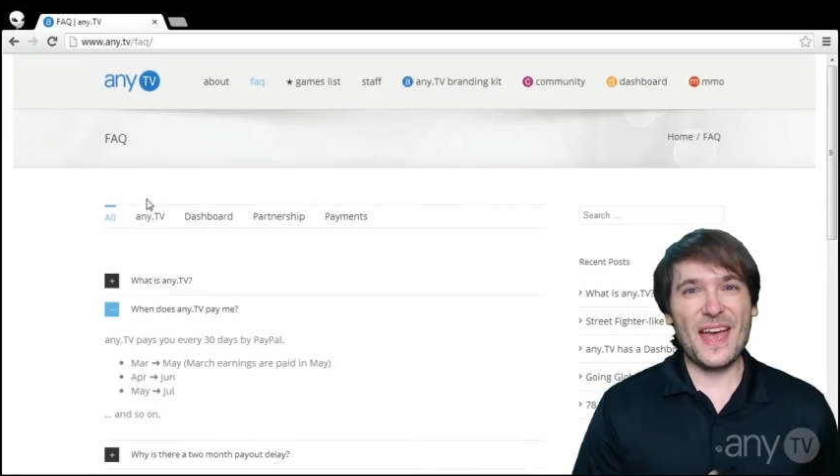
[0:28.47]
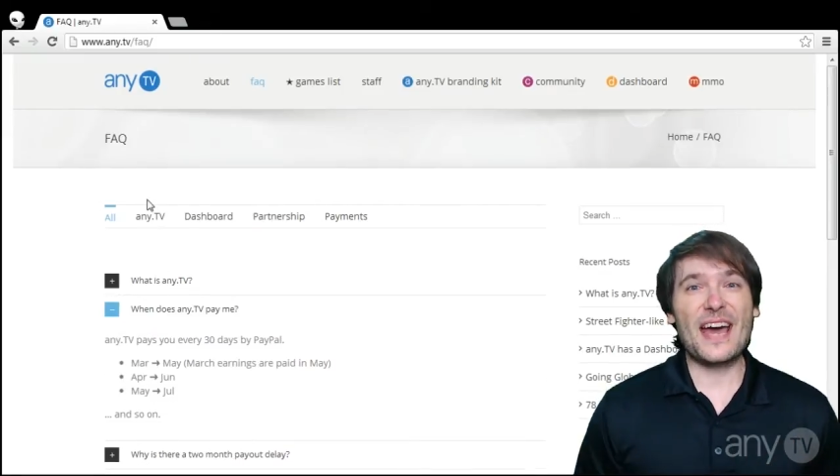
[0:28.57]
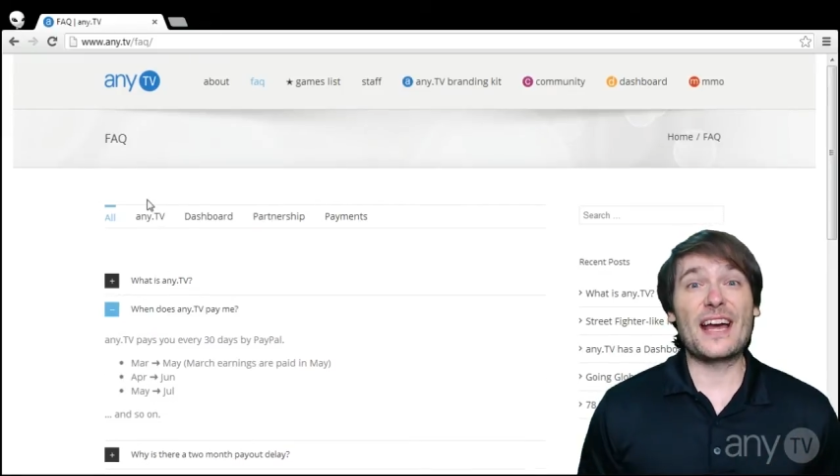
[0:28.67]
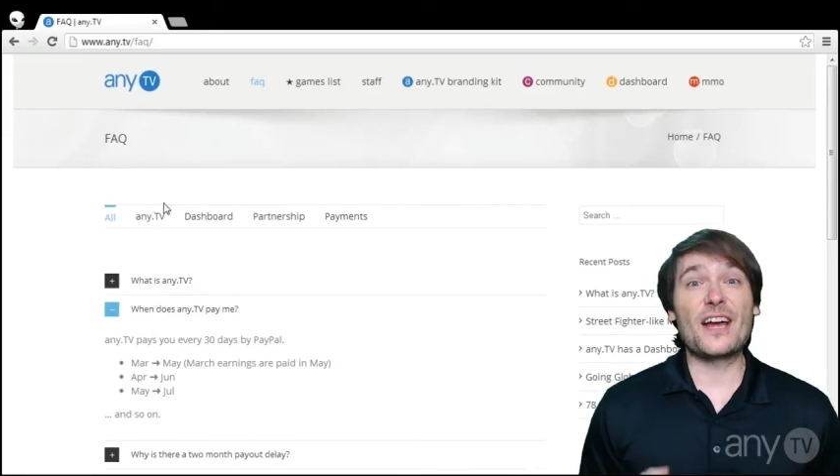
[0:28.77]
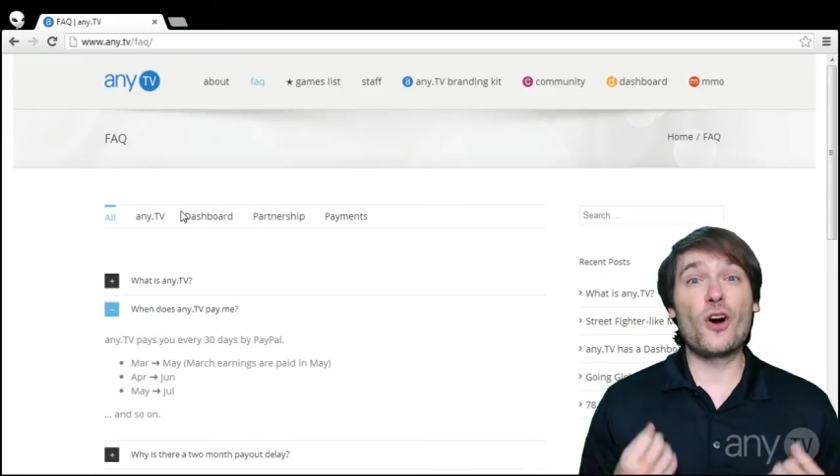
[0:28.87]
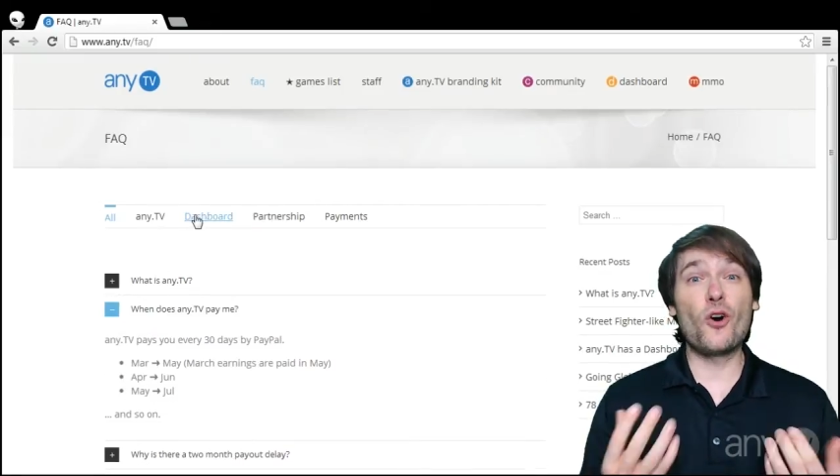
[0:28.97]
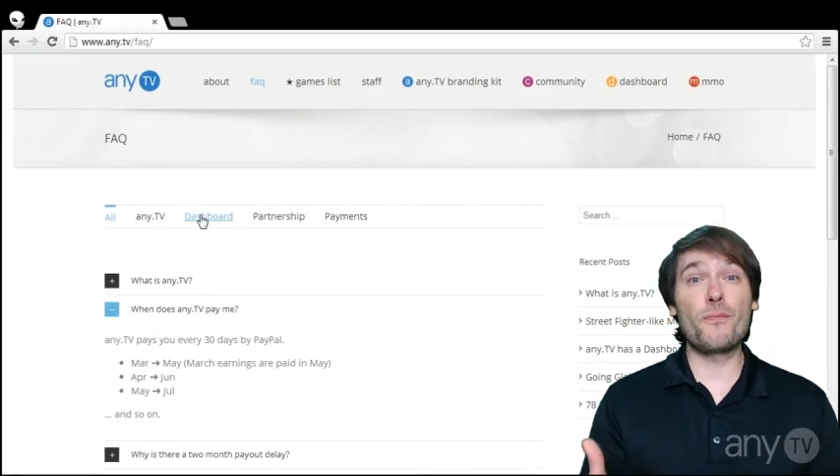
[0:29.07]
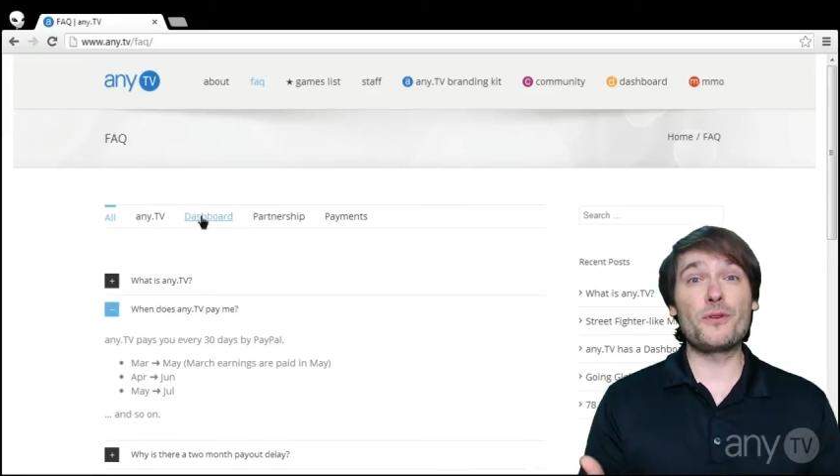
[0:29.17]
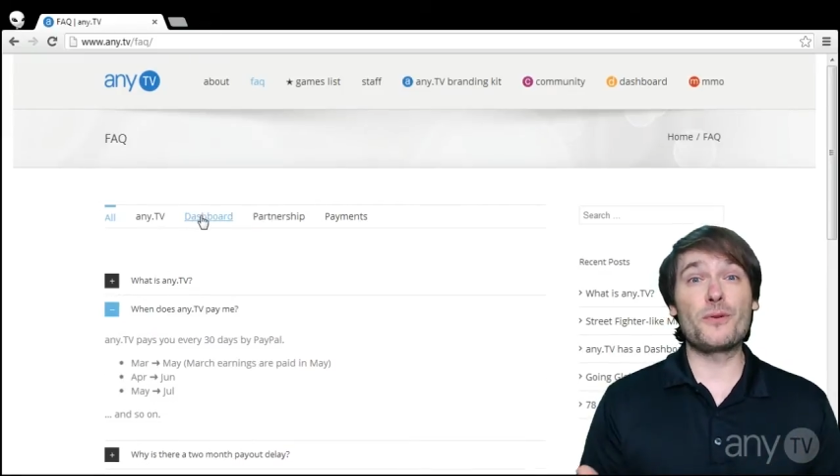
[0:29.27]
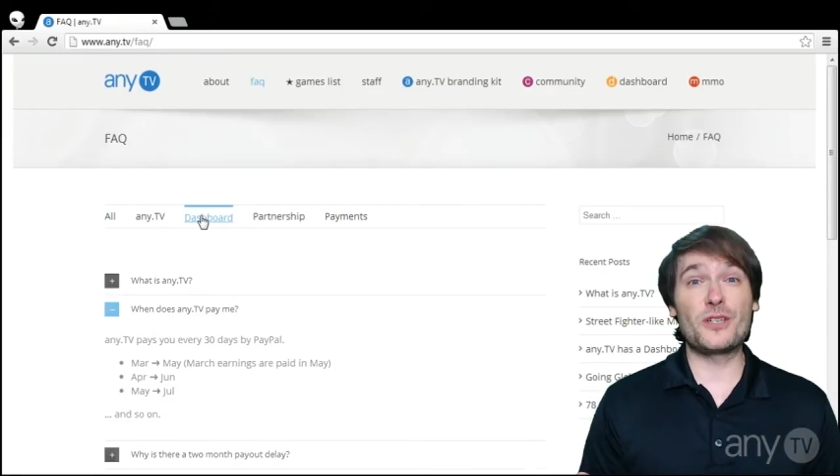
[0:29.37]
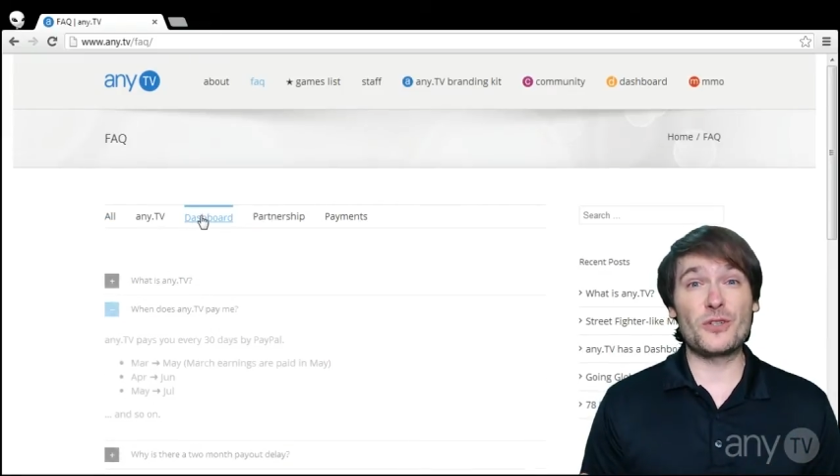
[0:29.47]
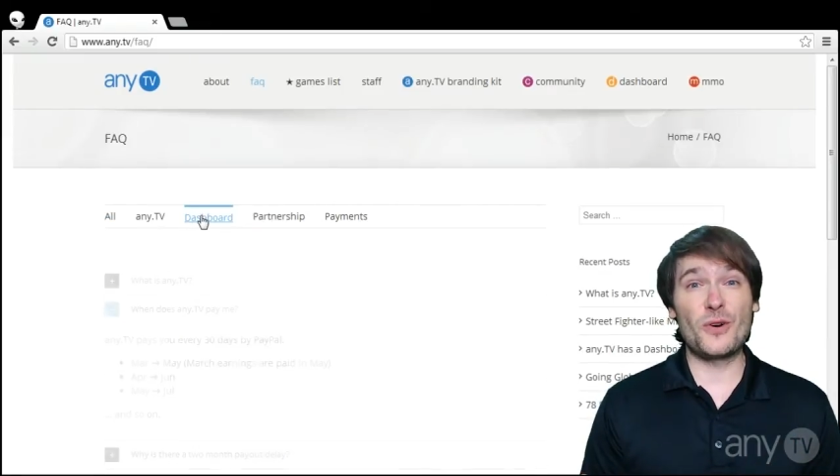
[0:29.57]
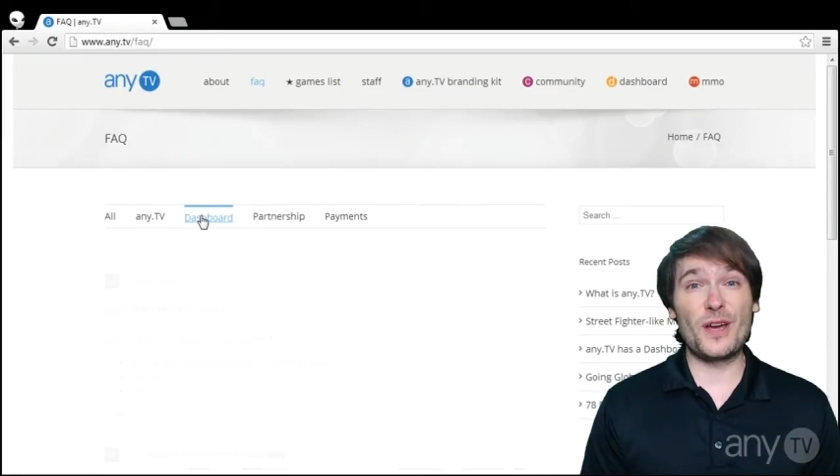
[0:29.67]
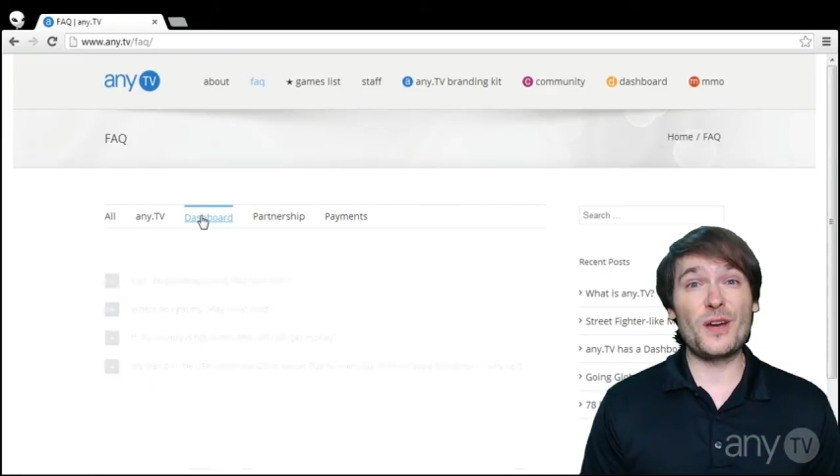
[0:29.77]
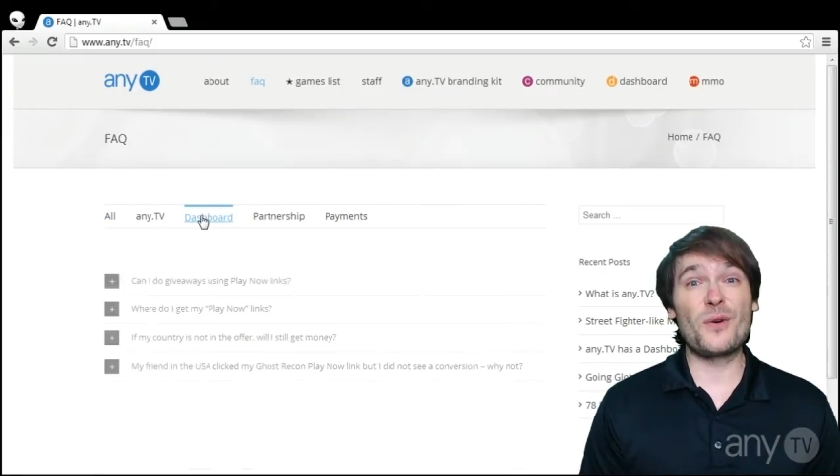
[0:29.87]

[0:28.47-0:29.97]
and I hope you enjoy